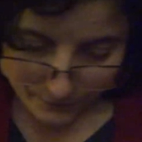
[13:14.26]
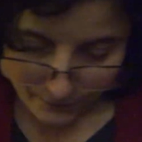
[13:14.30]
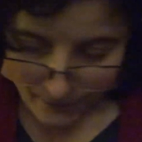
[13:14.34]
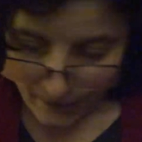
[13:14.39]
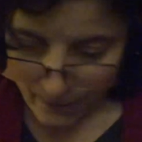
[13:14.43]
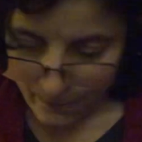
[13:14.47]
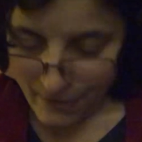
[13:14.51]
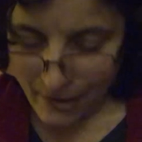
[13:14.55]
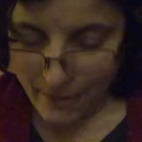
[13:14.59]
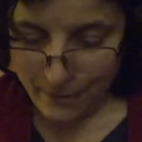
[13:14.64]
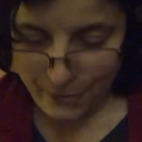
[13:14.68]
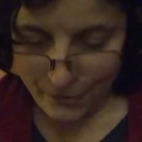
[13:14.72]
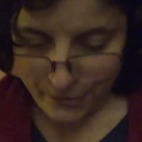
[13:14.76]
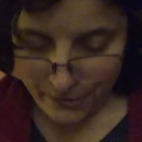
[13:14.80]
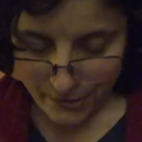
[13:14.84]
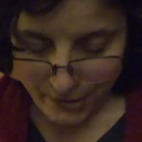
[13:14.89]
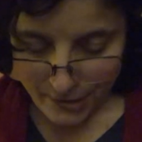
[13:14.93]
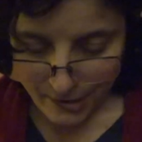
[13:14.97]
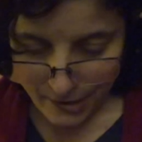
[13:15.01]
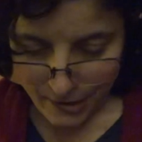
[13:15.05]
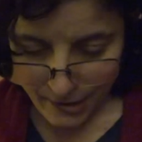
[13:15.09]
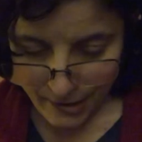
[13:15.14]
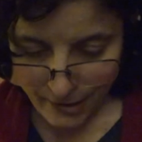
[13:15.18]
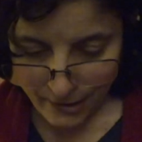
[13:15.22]

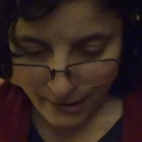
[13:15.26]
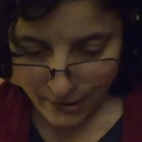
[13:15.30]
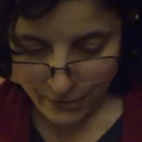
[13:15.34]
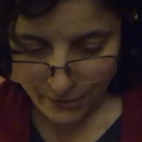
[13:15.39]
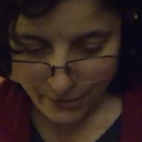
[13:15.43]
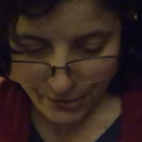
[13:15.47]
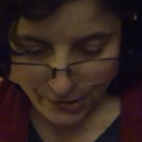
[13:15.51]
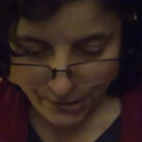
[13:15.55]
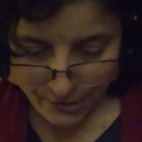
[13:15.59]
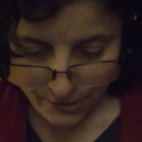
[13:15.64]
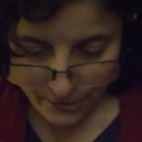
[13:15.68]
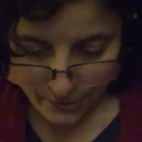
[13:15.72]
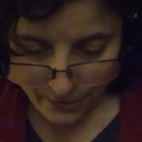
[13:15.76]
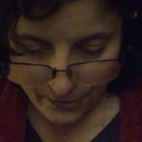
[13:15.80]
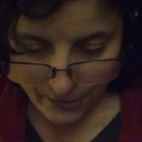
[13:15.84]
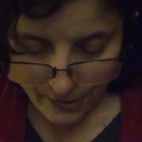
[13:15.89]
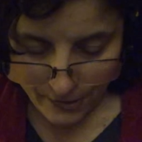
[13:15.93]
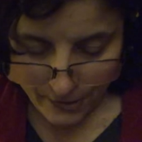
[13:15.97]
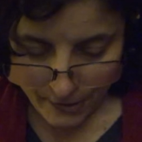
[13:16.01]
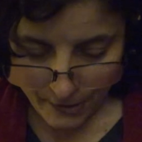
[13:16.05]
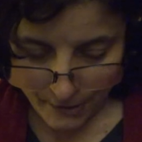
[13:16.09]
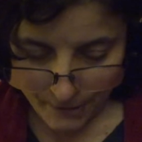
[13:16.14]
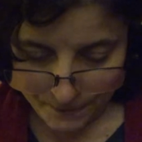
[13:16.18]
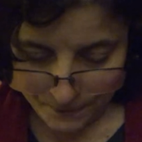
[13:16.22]
members here.
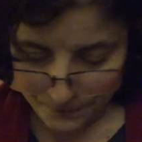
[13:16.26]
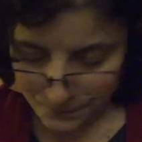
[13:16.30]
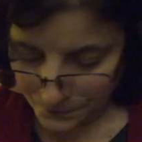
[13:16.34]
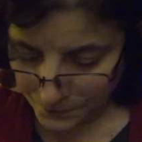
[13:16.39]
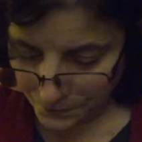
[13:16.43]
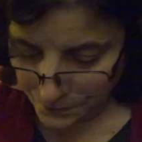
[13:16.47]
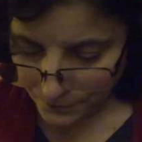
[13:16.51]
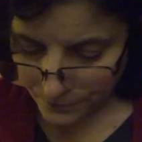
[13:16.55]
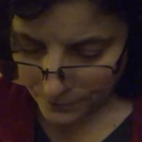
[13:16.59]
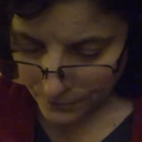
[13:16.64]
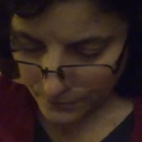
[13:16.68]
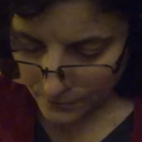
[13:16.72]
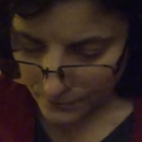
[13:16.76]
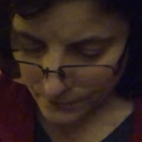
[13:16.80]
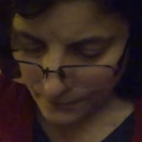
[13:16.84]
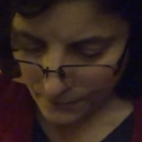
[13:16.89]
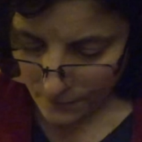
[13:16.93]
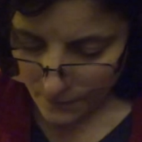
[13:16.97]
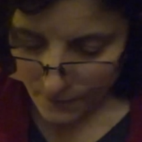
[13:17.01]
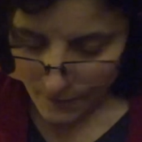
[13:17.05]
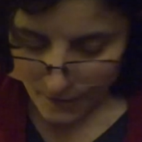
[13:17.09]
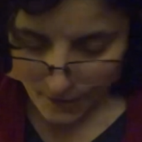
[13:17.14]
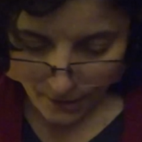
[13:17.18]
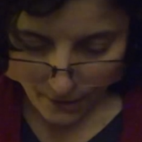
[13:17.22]
So,
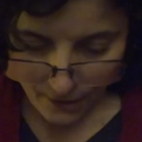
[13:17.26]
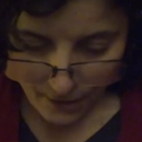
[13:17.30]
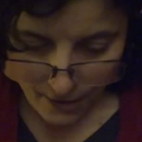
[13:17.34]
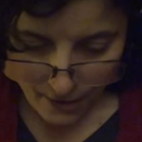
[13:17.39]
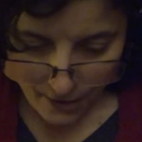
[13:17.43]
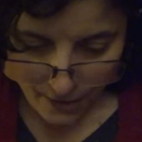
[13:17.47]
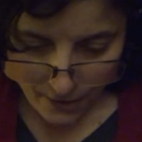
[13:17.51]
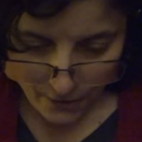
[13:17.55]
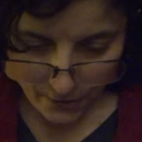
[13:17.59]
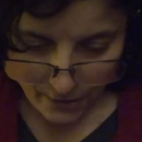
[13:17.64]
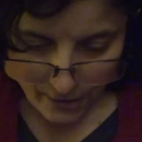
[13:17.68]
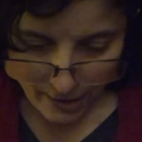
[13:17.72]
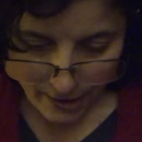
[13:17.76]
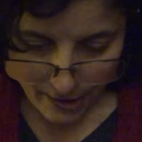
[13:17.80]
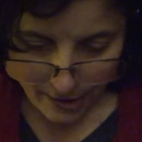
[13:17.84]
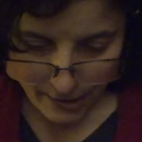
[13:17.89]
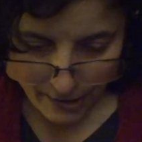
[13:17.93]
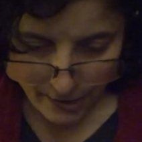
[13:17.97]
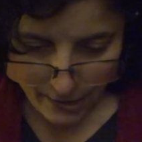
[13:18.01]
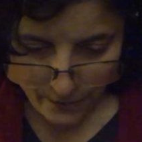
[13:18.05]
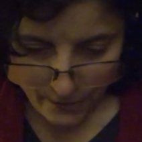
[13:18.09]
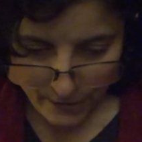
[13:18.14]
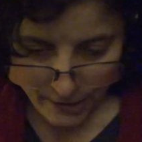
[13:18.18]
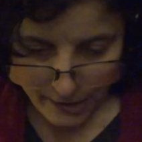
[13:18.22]
okay,
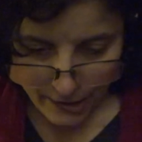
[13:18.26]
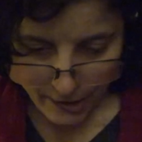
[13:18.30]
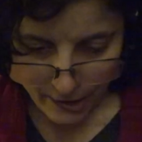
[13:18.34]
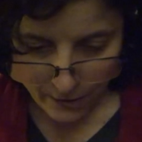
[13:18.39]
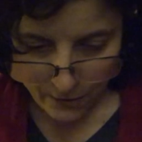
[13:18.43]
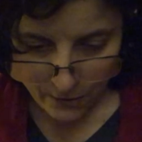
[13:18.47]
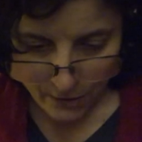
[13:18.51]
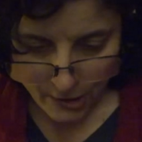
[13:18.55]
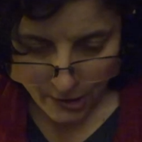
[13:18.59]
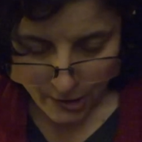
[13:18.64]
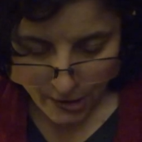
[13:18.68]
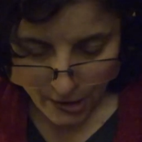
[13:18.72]
here we go.